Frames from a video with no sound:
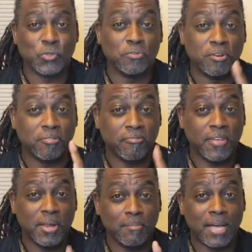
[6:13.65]
to
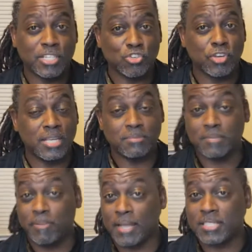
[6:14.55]
fulfill my
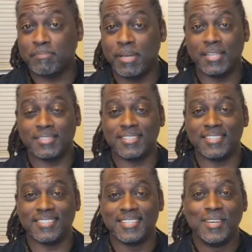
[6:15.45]
dreams and
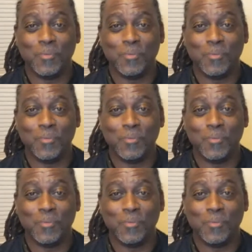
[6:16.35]
possibilities